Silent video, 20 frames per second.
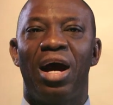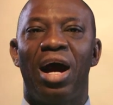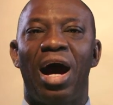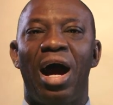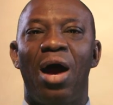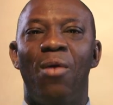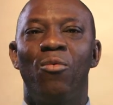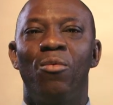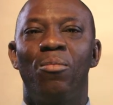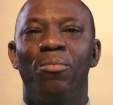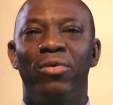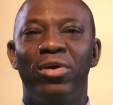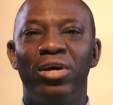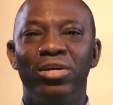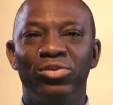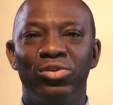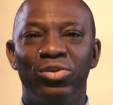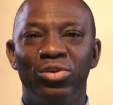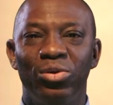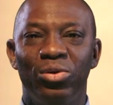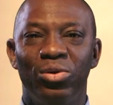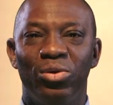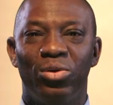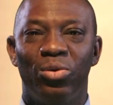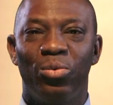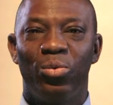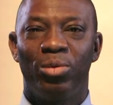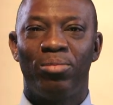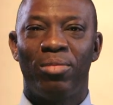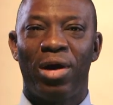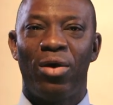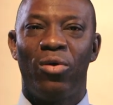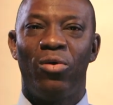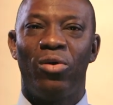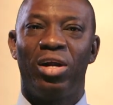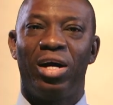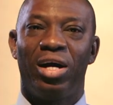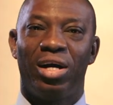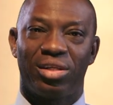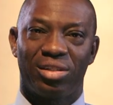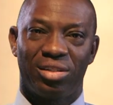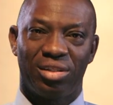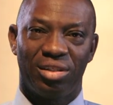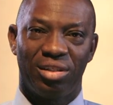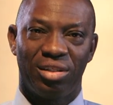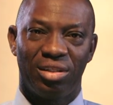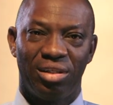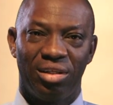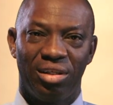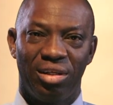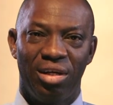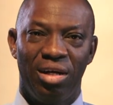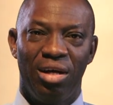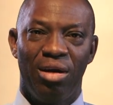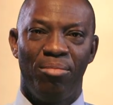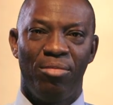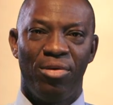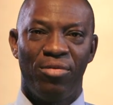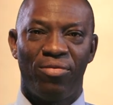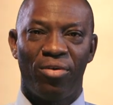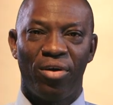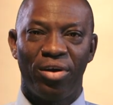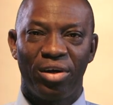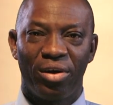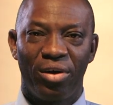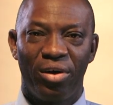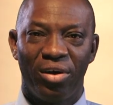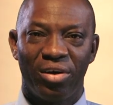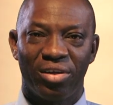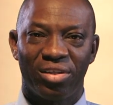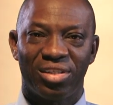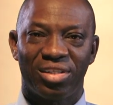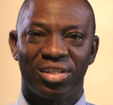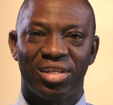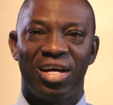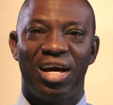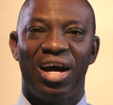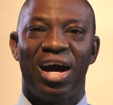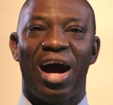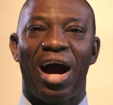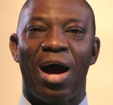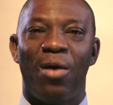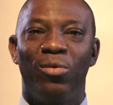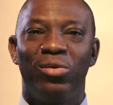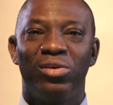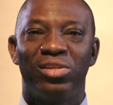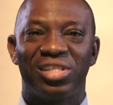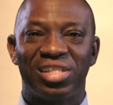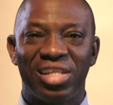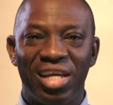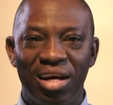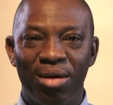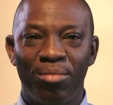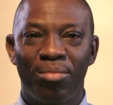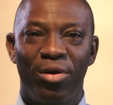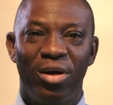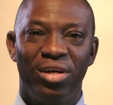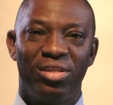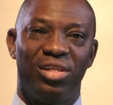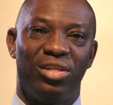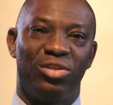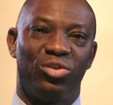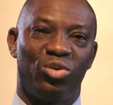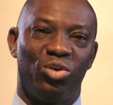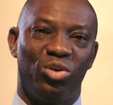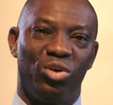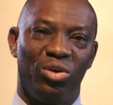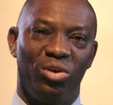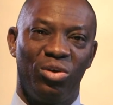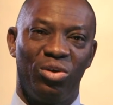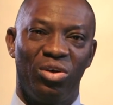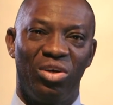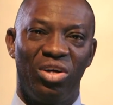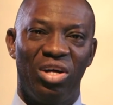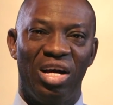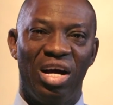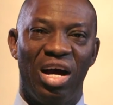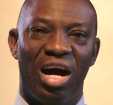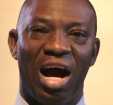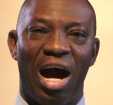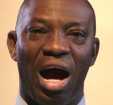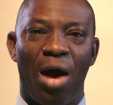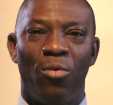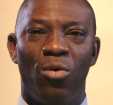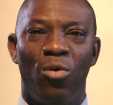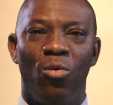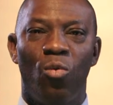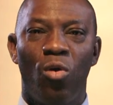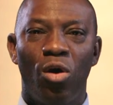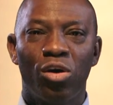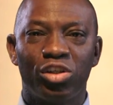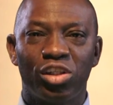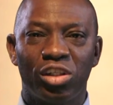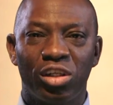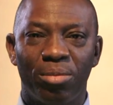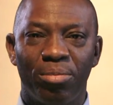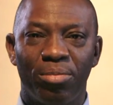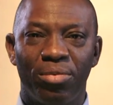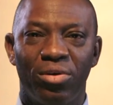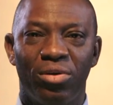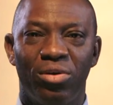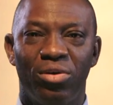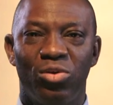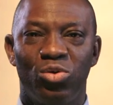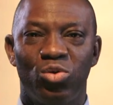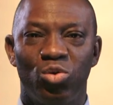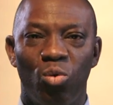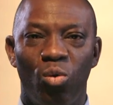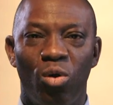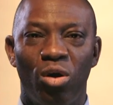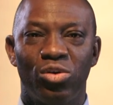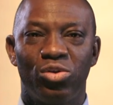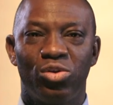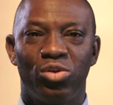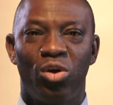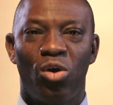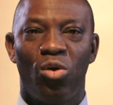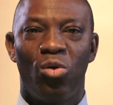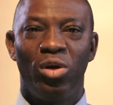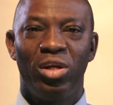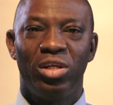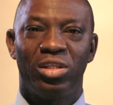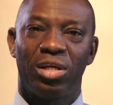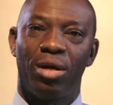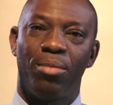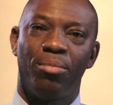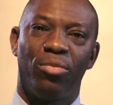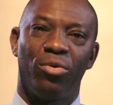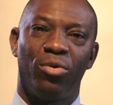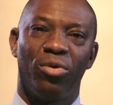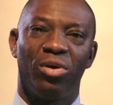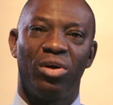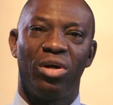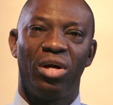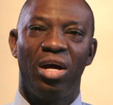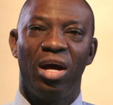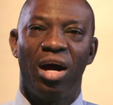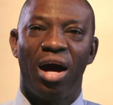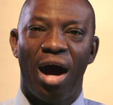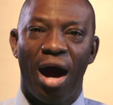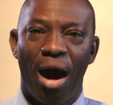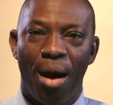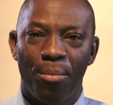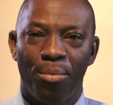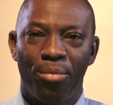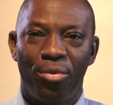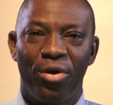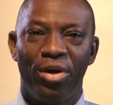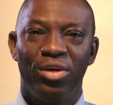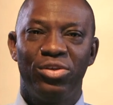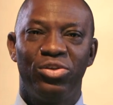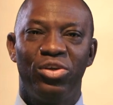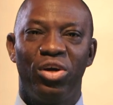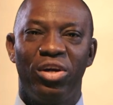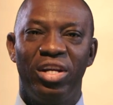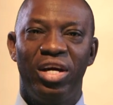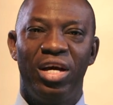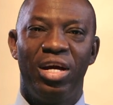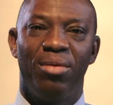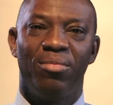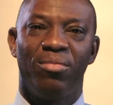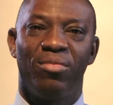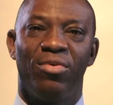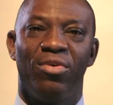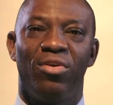I will praise you with my whole heart before the gods. I will sing praises to you. I will worship towards your holy temple and praise your name